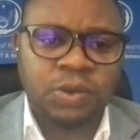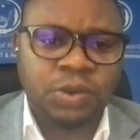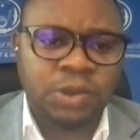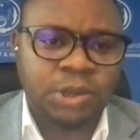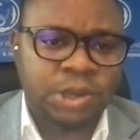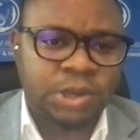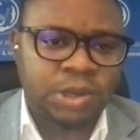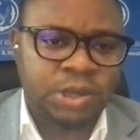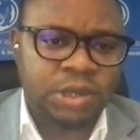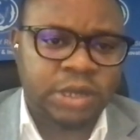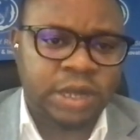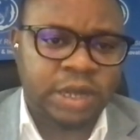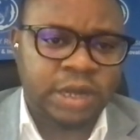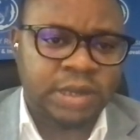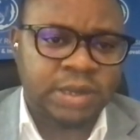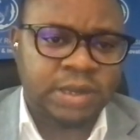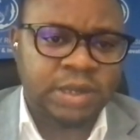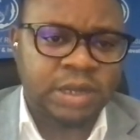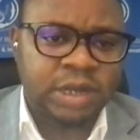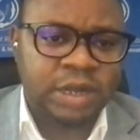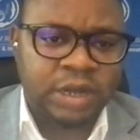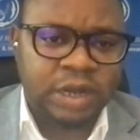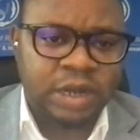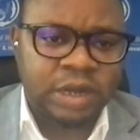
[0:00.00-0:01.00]

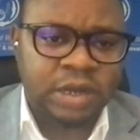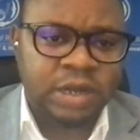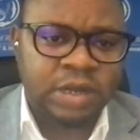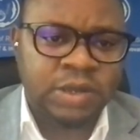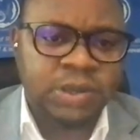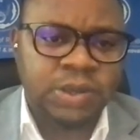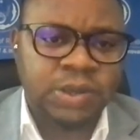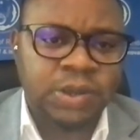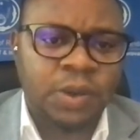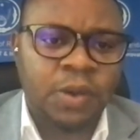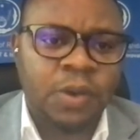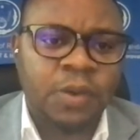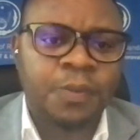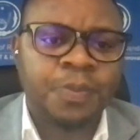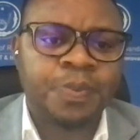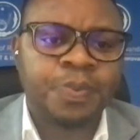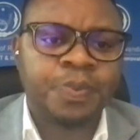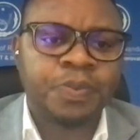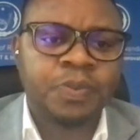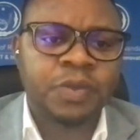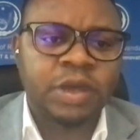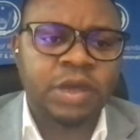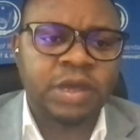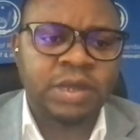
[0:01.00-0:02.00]
solution that is needed. And
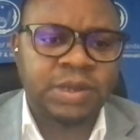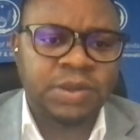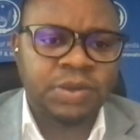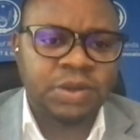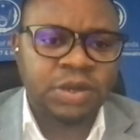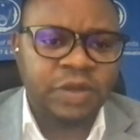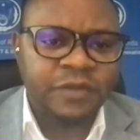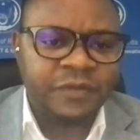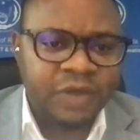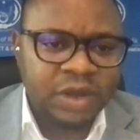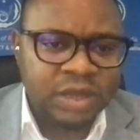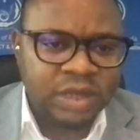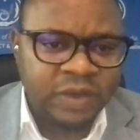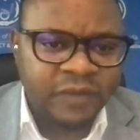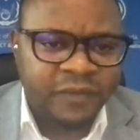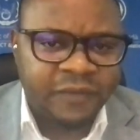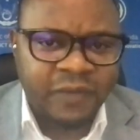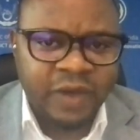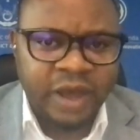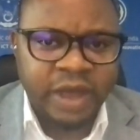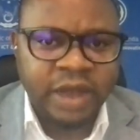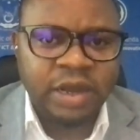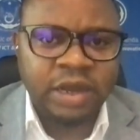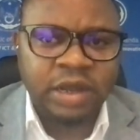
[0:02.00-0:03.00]
so it's really
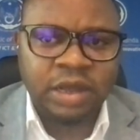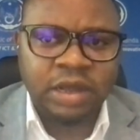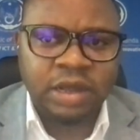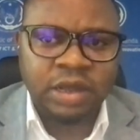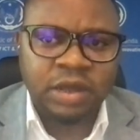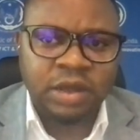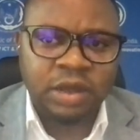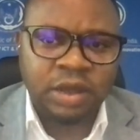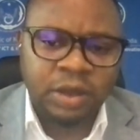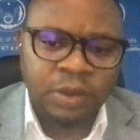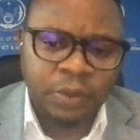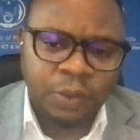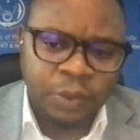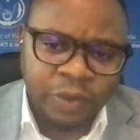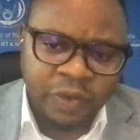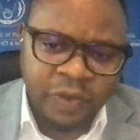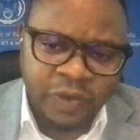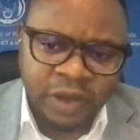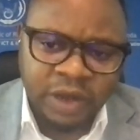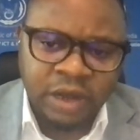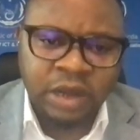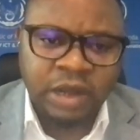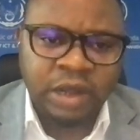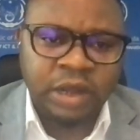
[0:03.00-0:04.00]
even defining
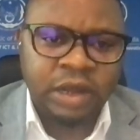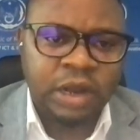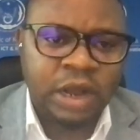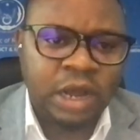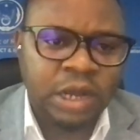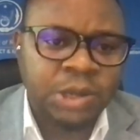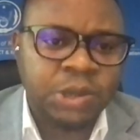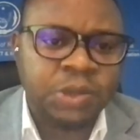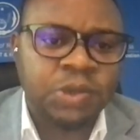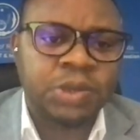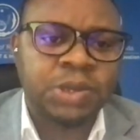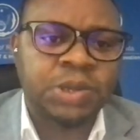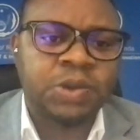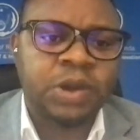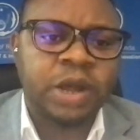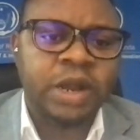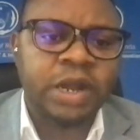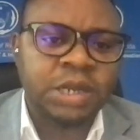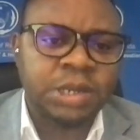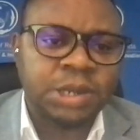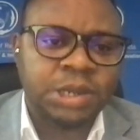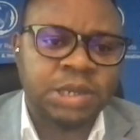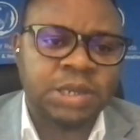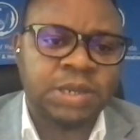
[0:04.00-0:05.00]
within the
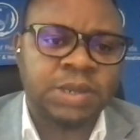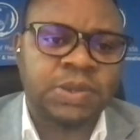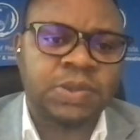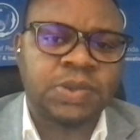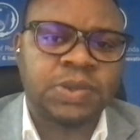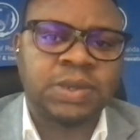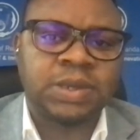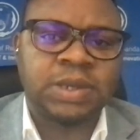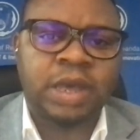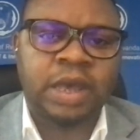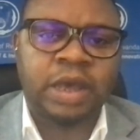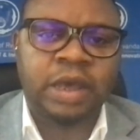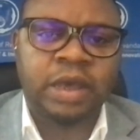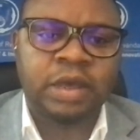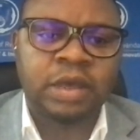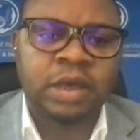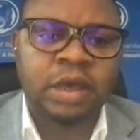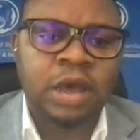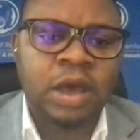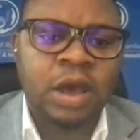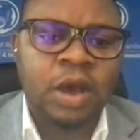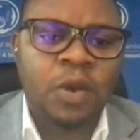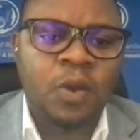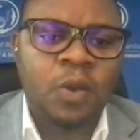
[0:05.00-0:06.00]
national strategies to
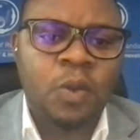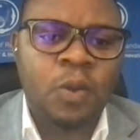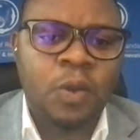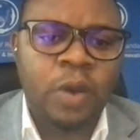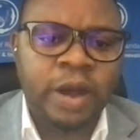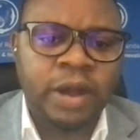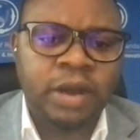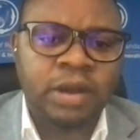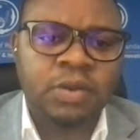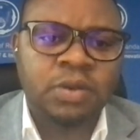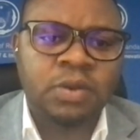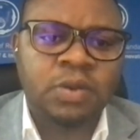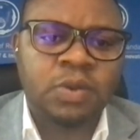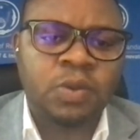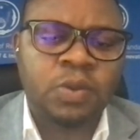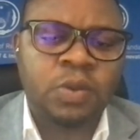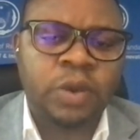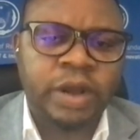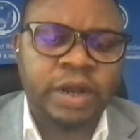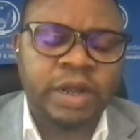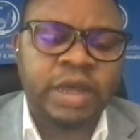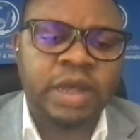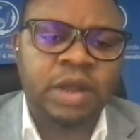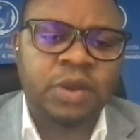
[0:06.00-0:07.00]
say, what
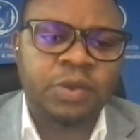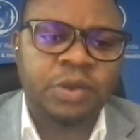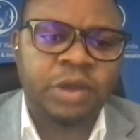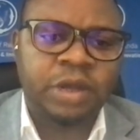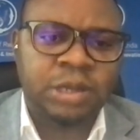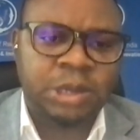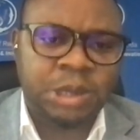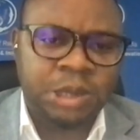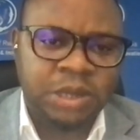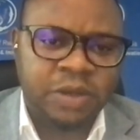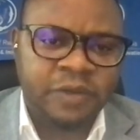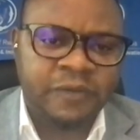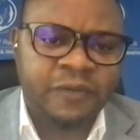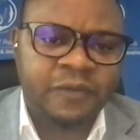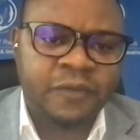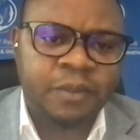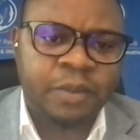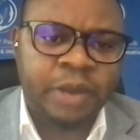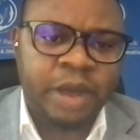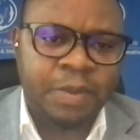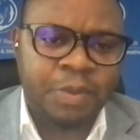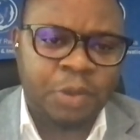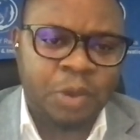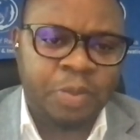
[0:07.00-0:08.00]
can we
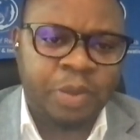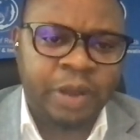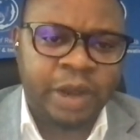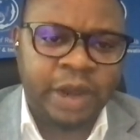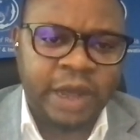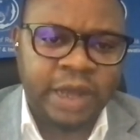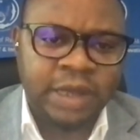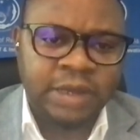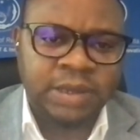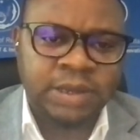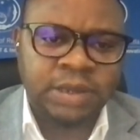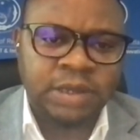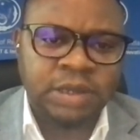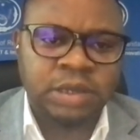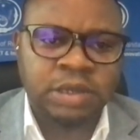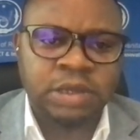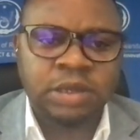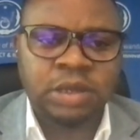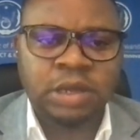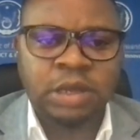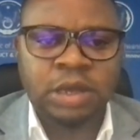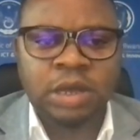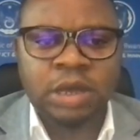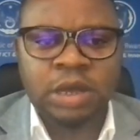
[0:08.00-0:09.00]
achieve by
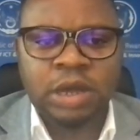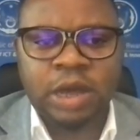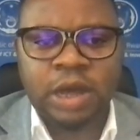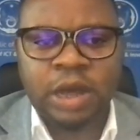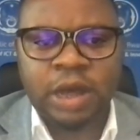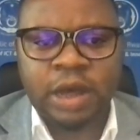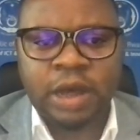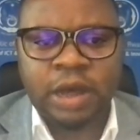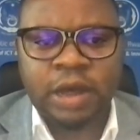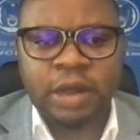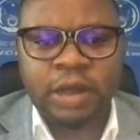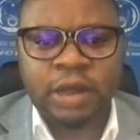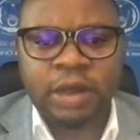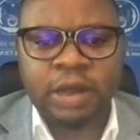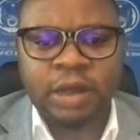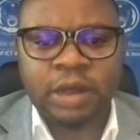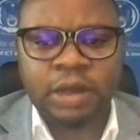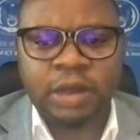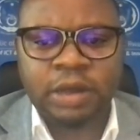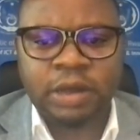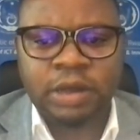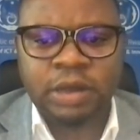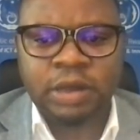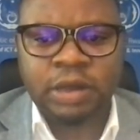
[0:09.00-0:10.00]
mobilizing
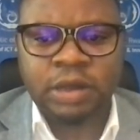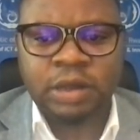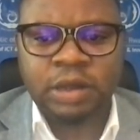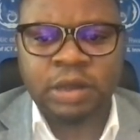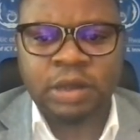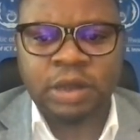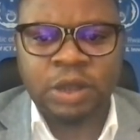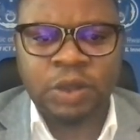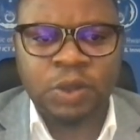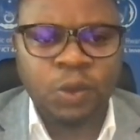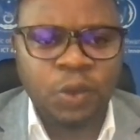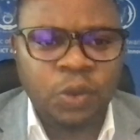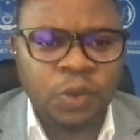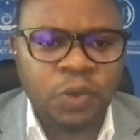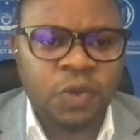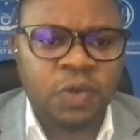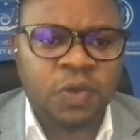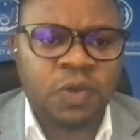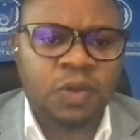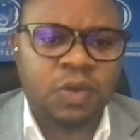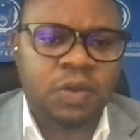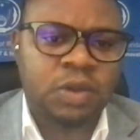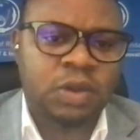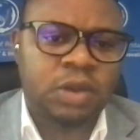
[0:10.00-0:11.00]
the
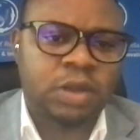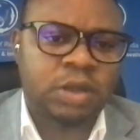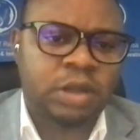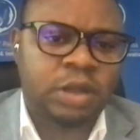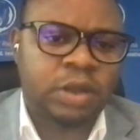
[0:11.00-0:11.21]
youth,